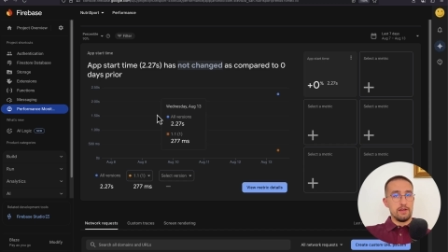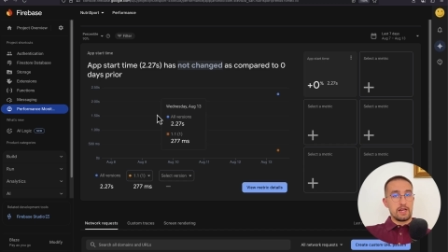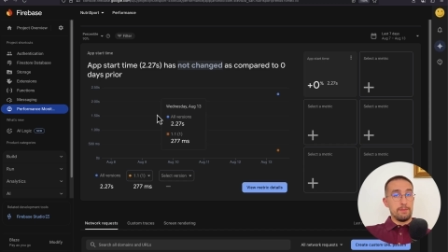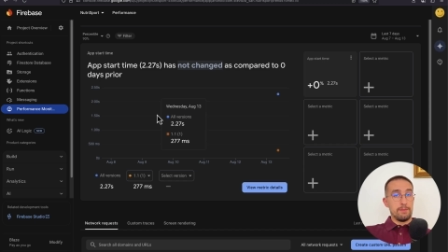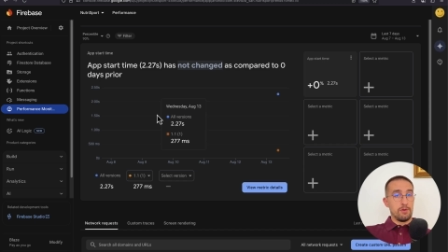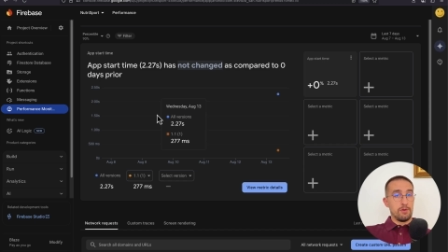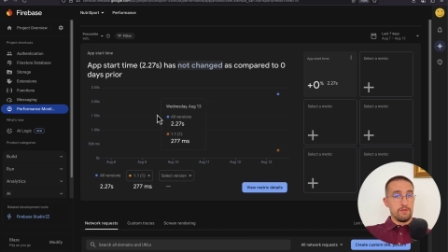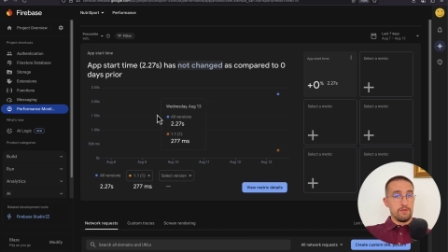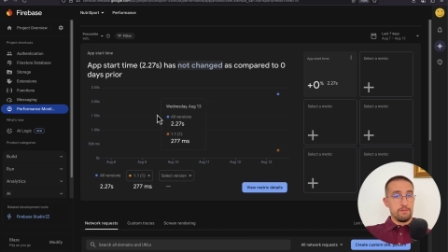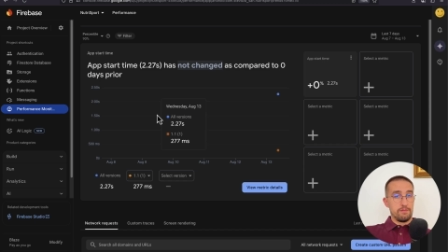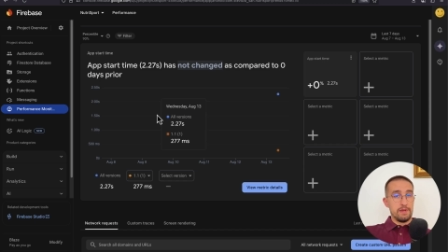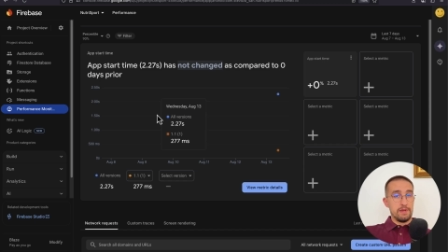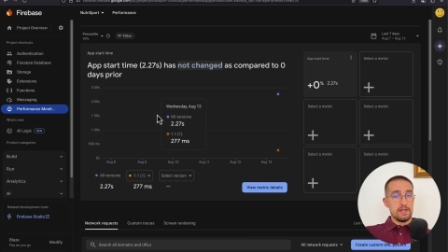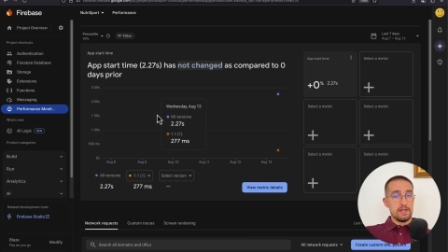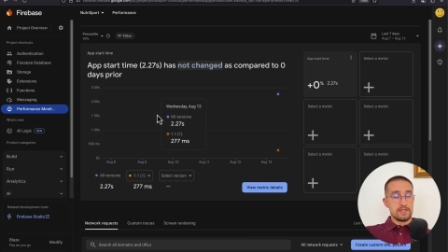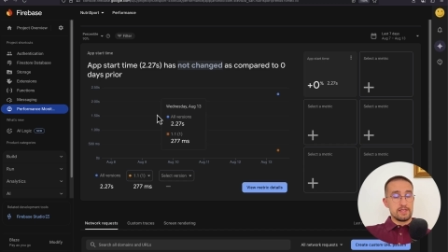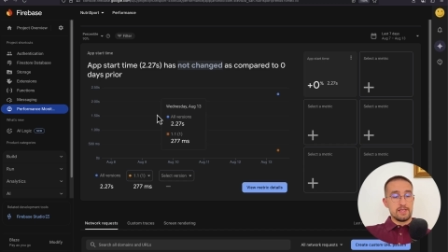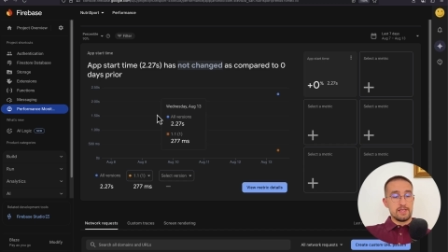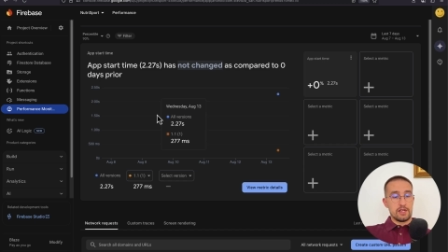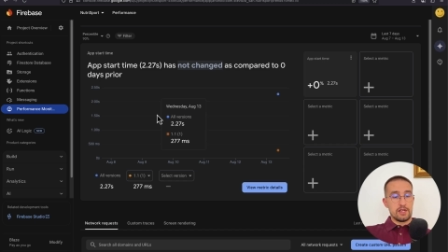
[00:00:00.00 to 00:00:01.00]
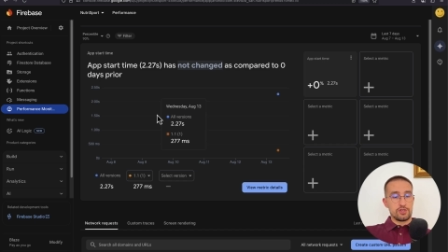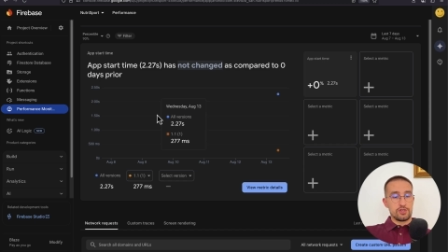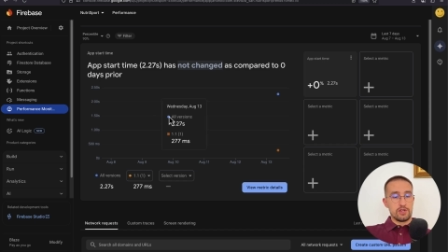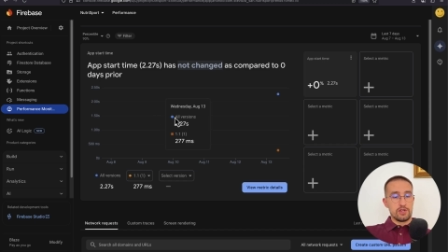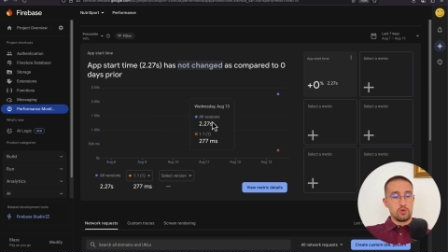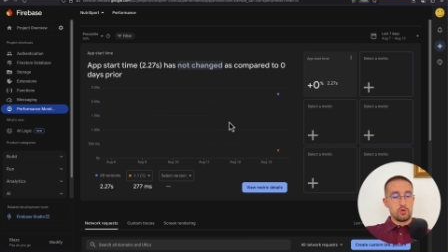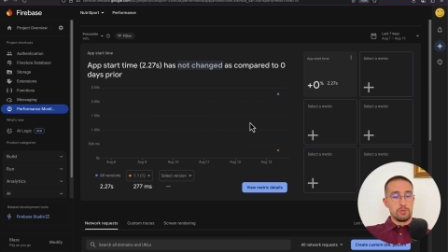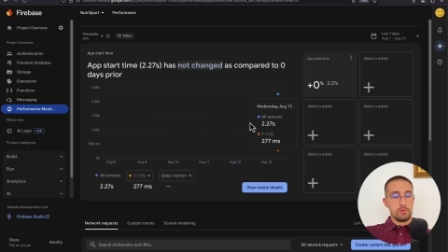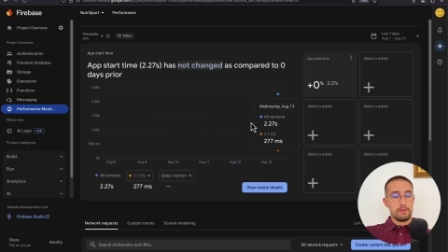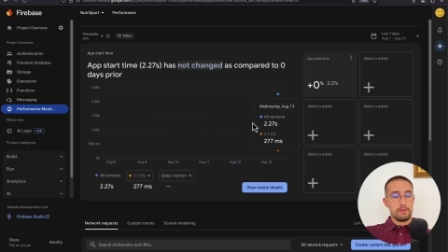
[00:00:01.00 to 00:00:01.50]
couple of minutes actually
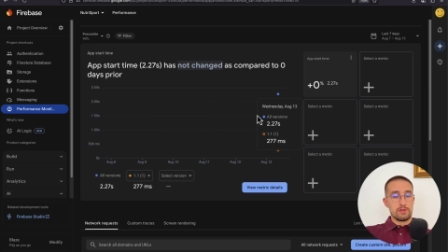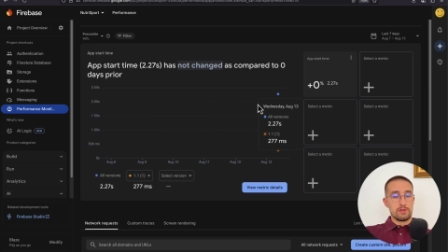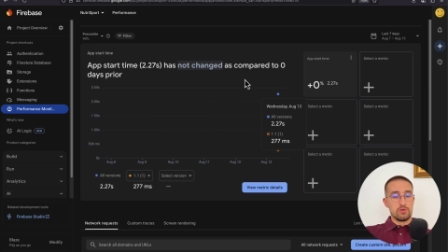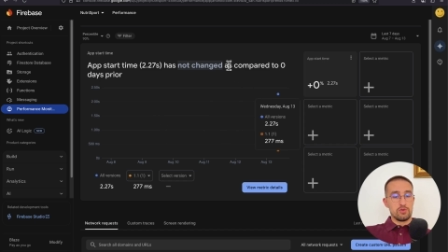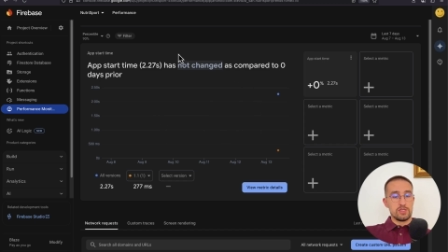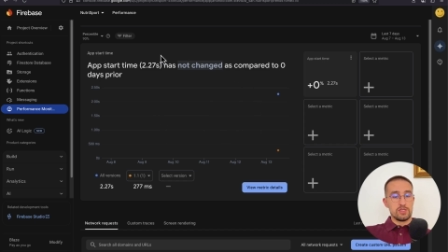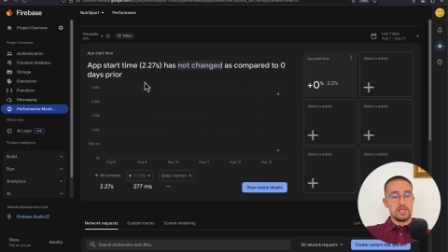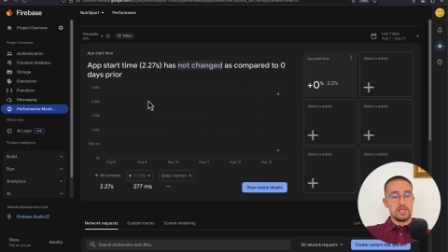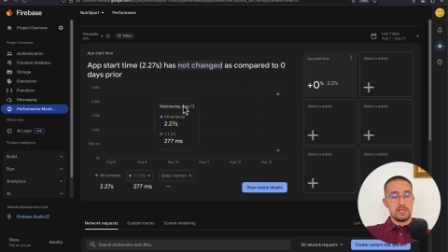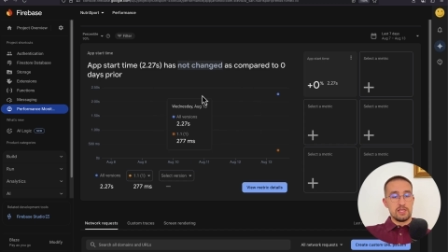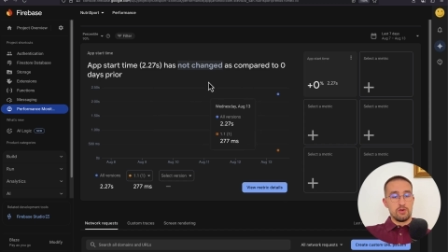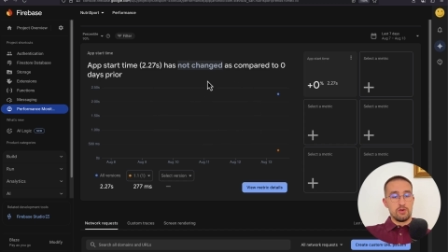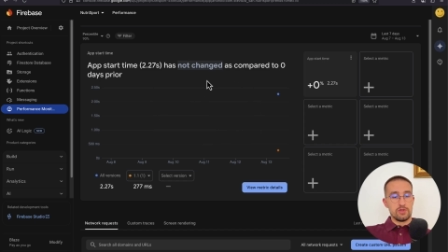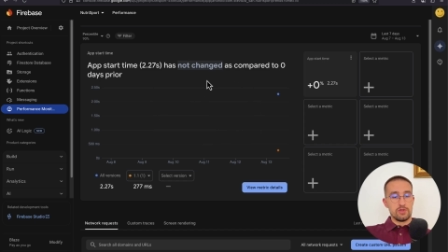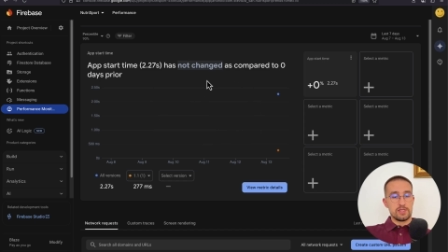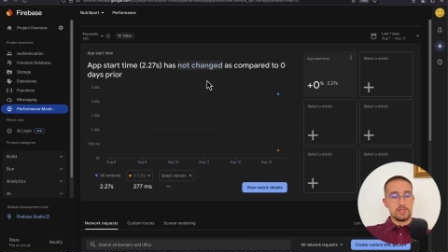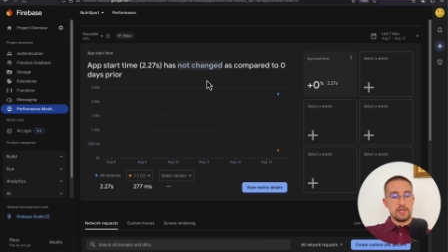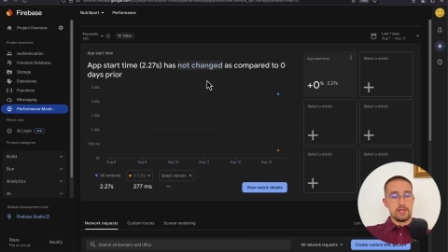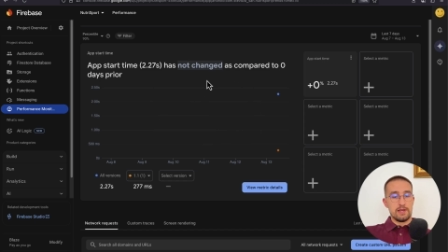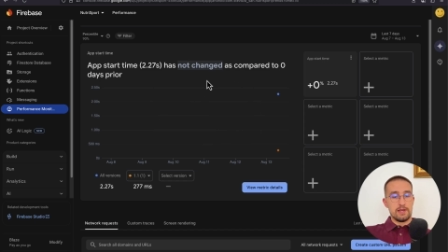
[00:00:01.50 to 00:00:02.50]
to be able to see those